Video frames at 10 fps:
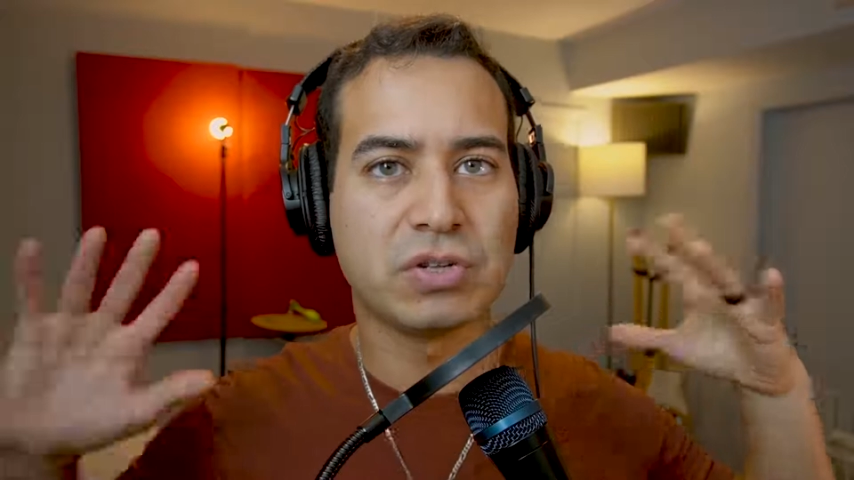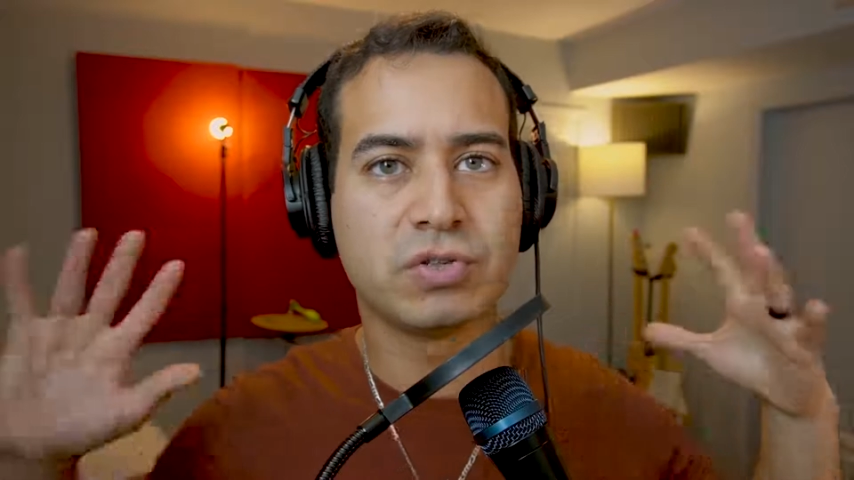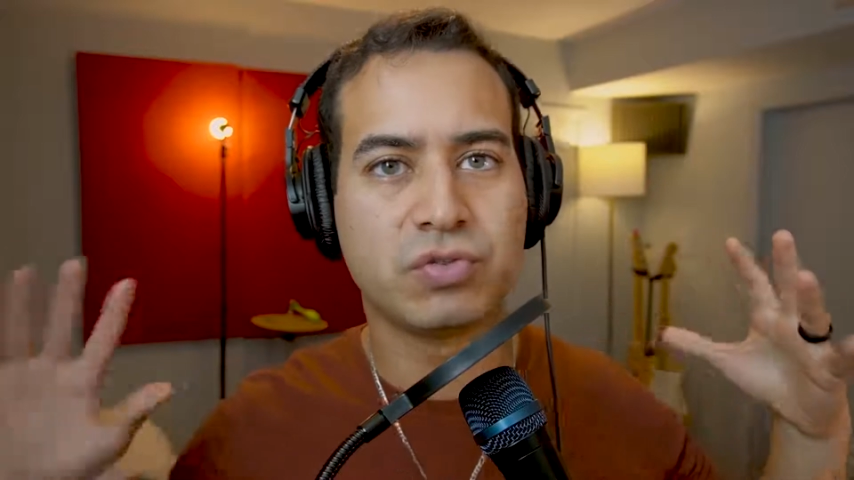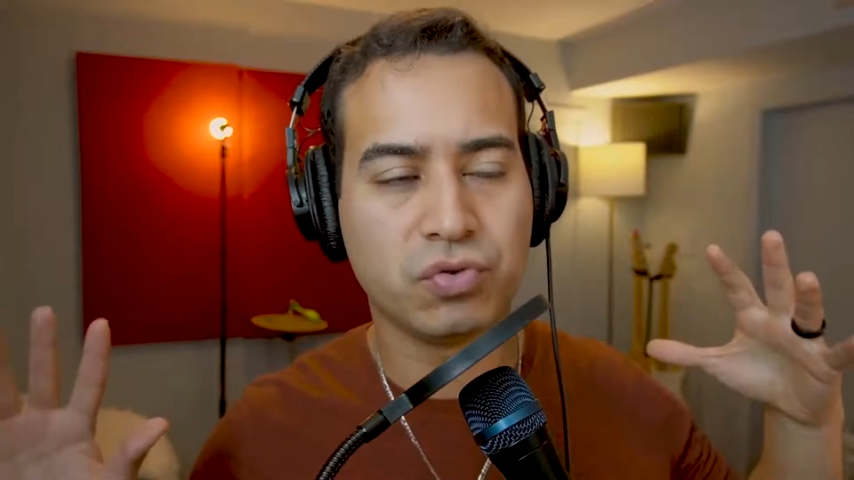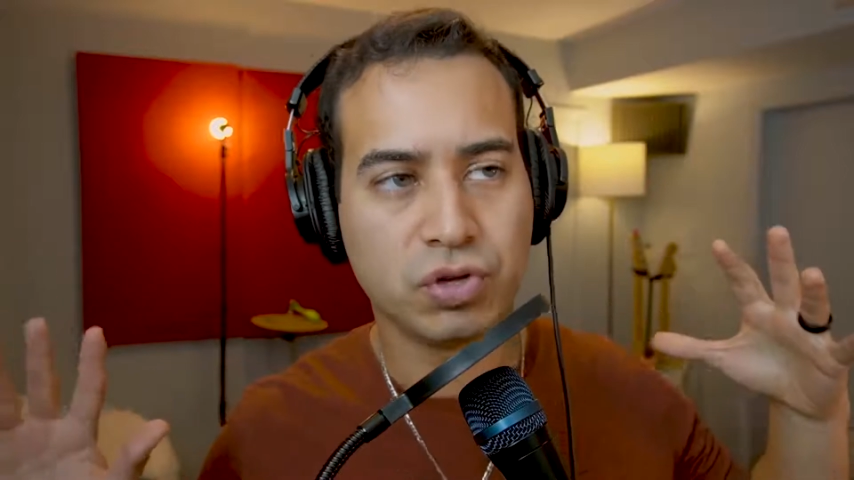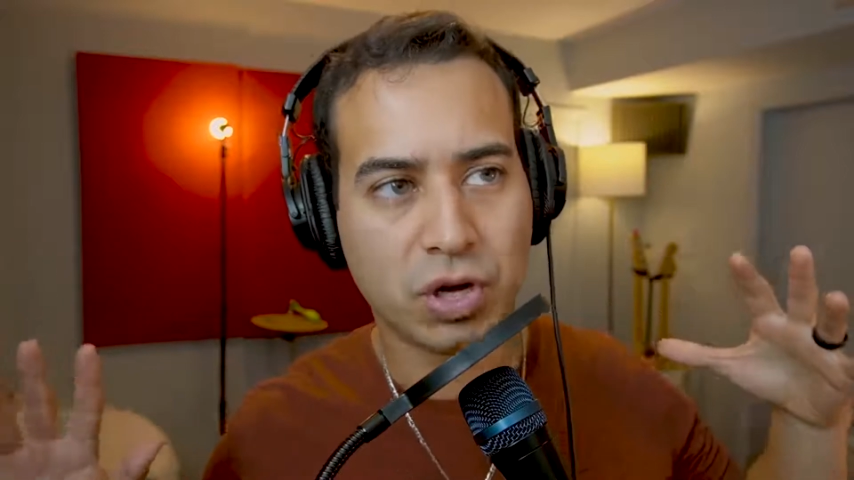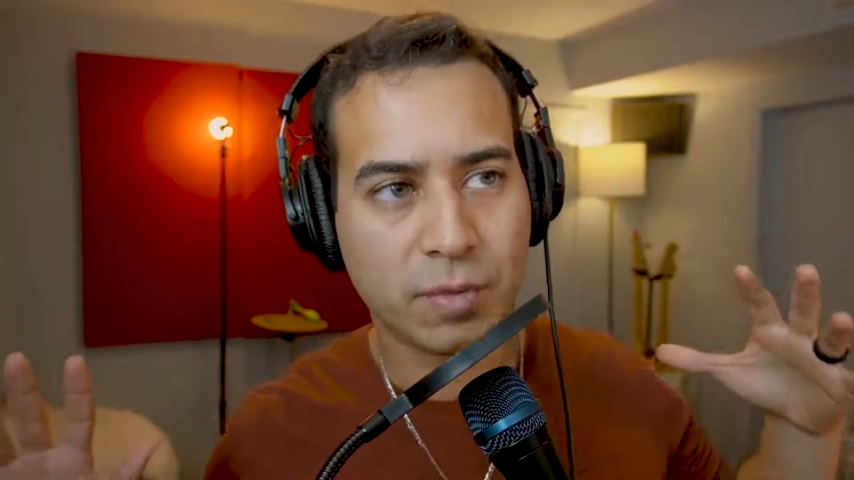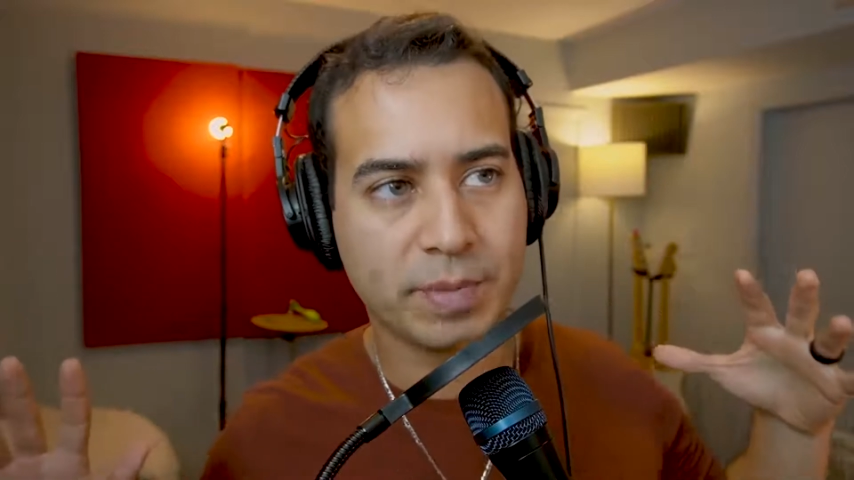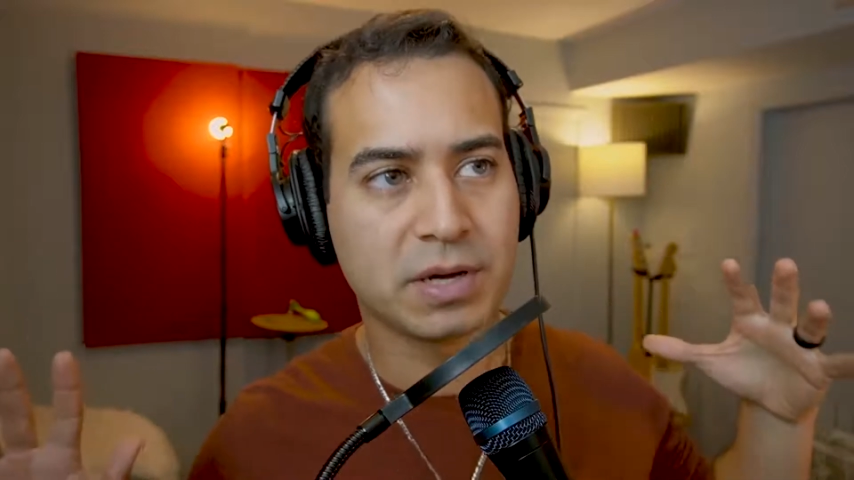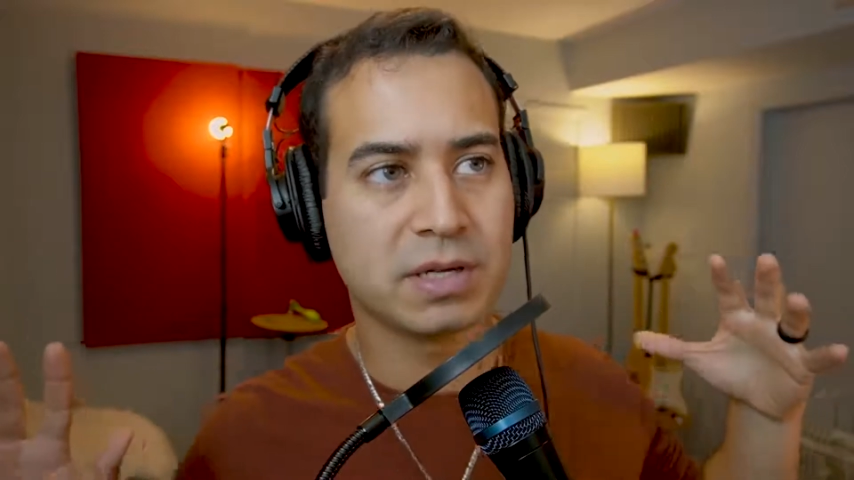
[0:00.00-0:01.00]
studio,
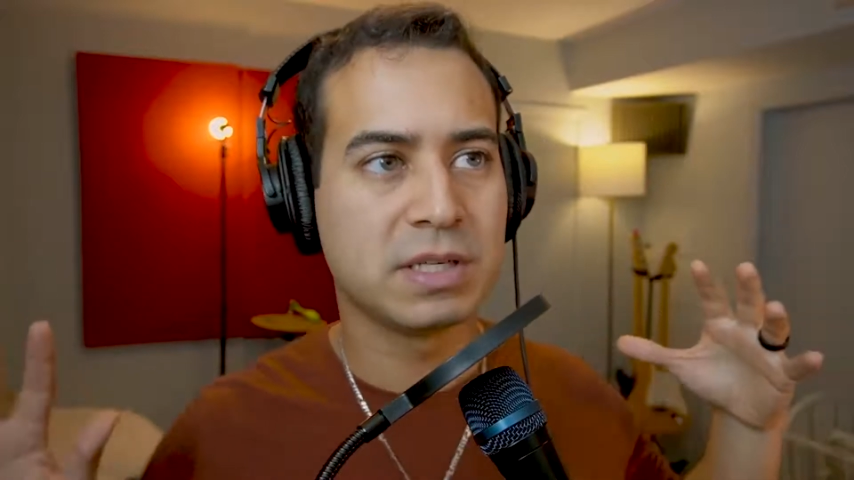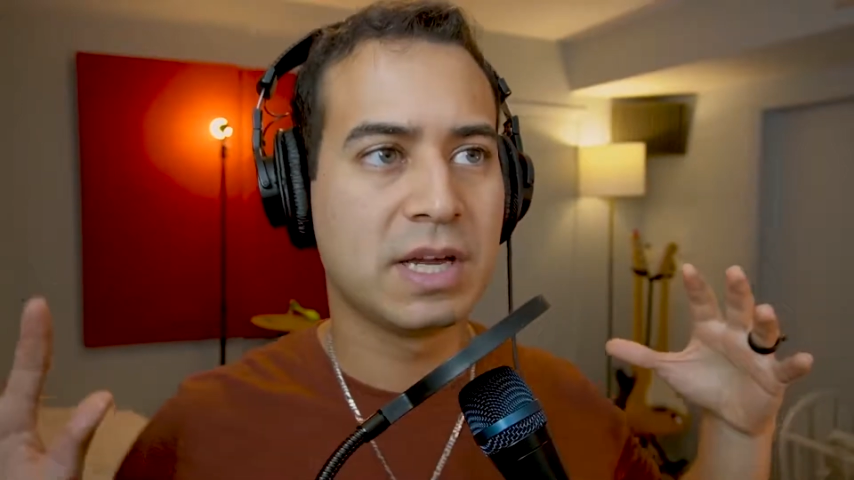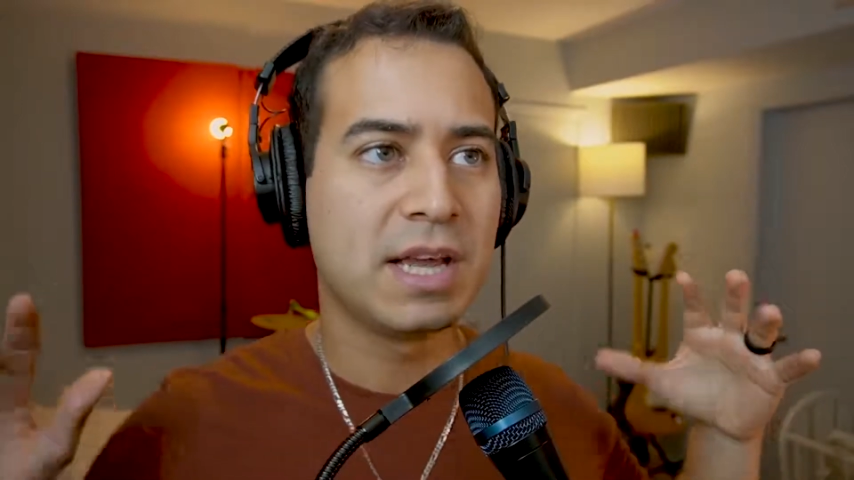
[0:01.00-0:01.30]
because